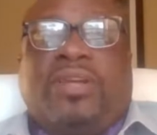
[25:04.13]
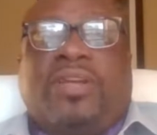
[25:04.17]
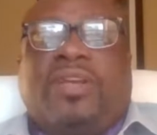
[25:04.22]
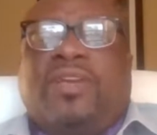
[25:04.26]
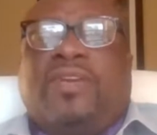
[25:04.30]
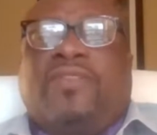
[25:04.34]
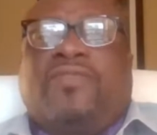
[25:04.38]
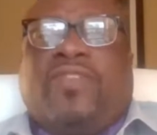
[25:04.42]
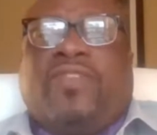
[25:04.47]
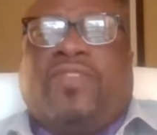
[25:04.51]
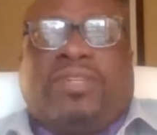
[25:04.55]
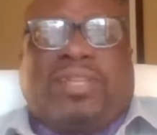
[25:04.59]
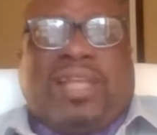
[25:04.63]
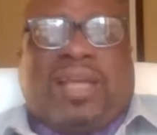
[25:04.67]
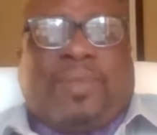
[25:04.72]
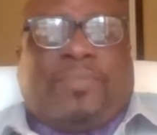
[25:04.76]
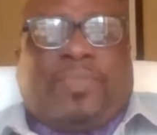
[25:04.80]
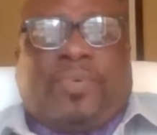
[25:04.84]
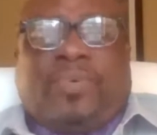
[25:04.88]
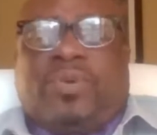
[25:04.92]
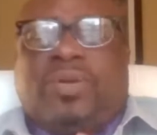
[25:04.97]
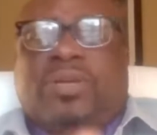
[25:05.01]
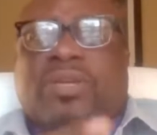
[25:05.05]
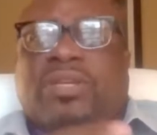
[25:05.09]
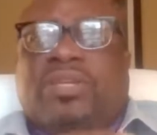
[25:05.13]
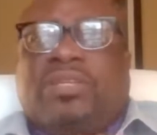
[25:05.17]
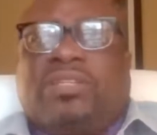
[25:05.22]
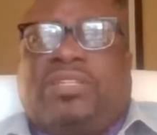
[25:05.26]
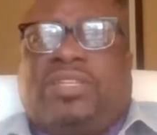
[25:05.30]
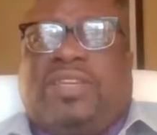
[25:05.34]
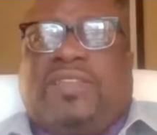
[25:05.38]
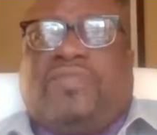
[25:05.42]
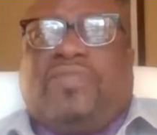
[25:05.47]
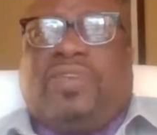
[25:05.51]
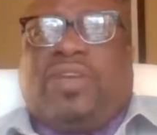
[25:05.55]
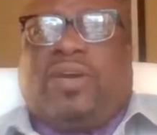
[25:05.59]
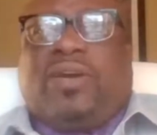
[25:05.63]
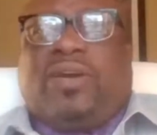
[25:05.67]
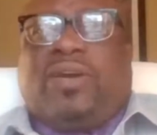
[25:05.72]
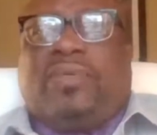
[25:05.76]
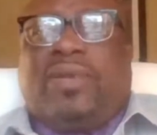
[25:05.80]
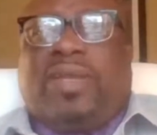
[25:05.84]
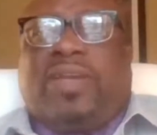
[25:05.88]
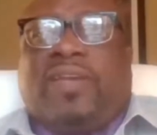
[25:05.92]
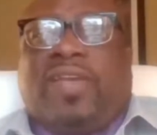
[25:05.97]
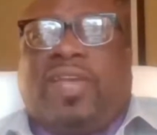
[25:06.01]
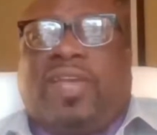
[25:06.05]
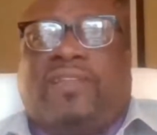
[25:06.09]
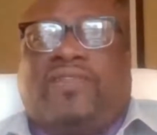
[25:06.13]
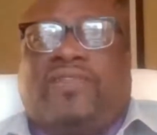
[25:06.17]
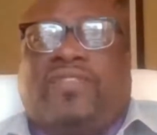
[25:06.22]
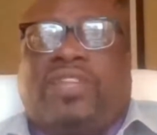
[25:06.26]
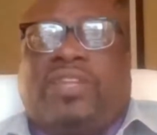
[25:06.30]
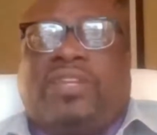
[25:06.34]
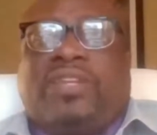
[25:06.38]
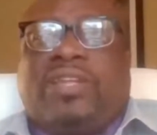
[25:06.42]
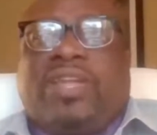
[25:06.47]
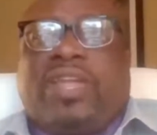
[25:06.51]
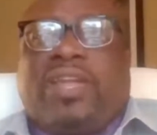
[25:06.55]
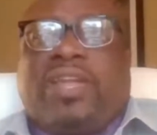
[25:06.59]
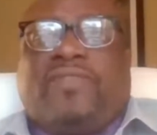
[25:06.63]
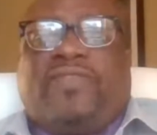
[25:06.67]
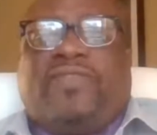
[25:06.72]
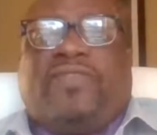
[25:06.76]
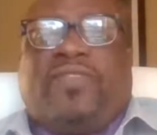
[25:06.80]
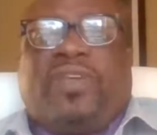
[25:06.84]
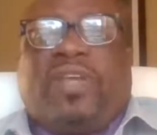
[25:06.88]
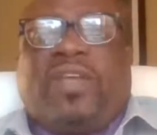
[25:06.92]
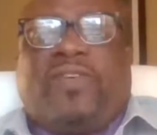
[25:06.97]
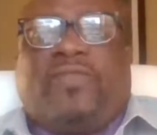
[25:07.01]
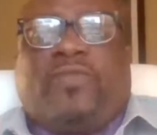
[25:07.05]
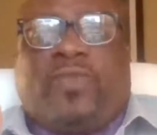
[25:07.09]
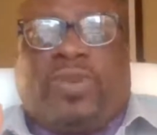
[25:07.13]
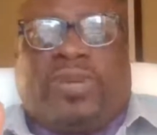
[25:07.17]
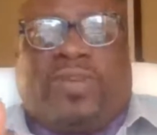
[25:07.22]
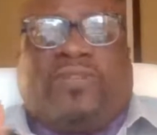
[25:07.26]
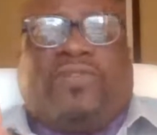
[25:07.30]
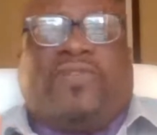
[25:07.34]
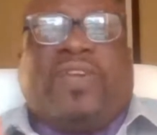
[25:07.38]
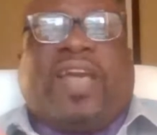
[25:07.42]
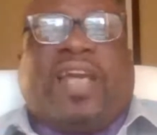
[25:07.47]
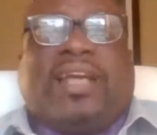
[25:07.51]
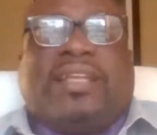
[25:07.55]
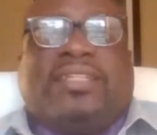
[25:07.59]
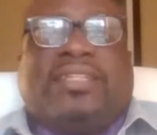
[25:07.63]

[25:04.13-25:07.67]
on, for example, see if with the